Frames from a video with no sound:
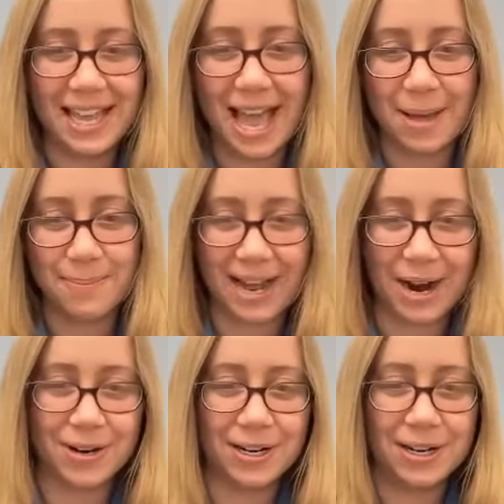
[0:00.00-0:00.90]

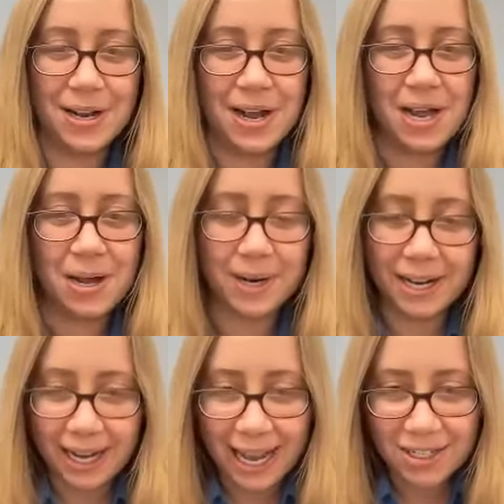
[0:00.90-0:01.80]
MPOWER. But
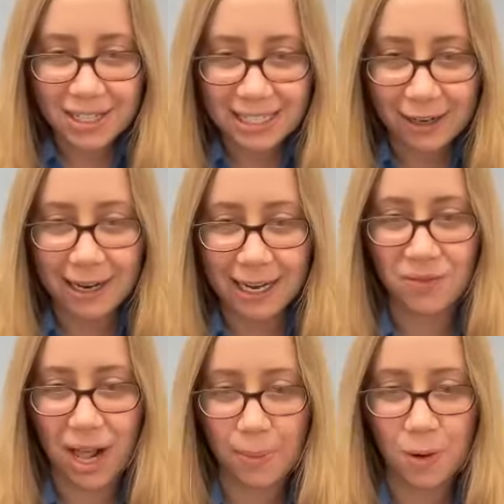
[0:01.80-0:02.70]
I actually see a nice
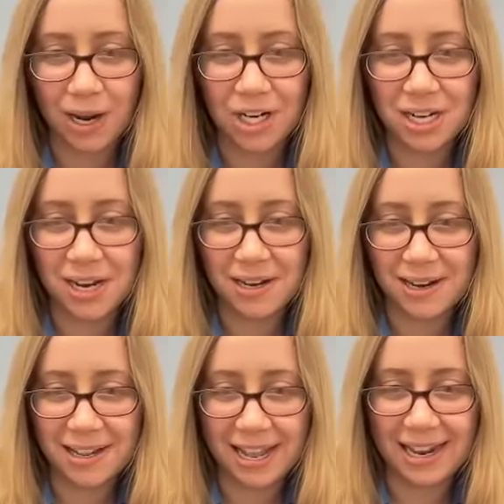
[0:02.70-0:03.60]
follow-up question
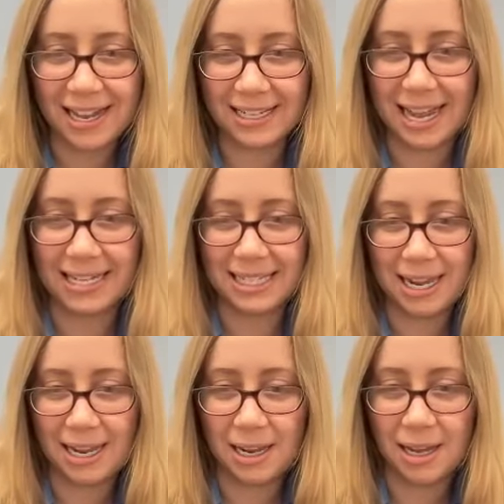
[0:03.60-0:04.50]
that is
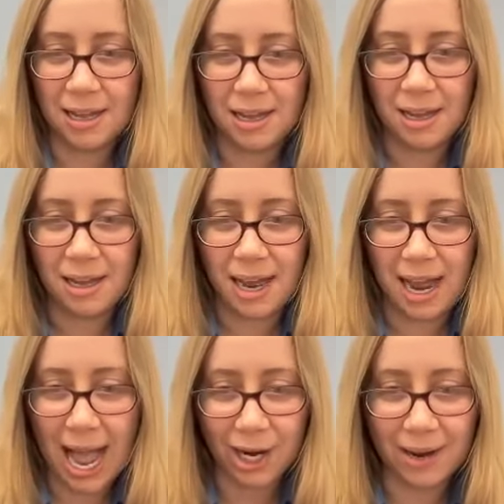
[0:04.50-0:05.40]
asking,
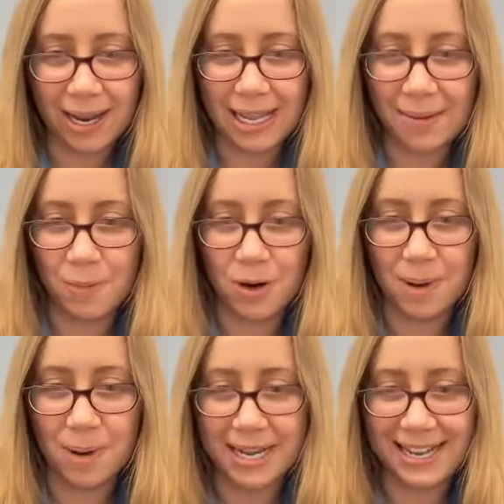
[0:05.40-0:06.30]
how do I get more
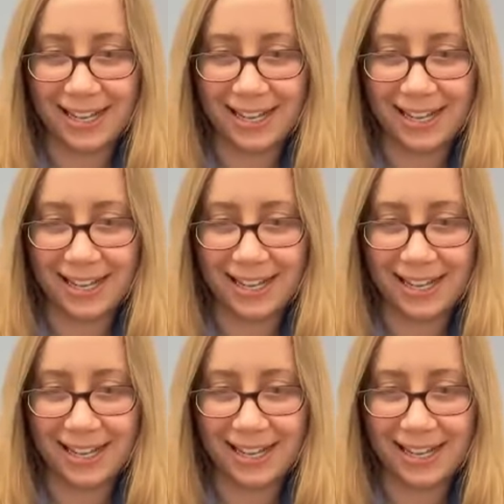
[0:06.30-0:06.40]
money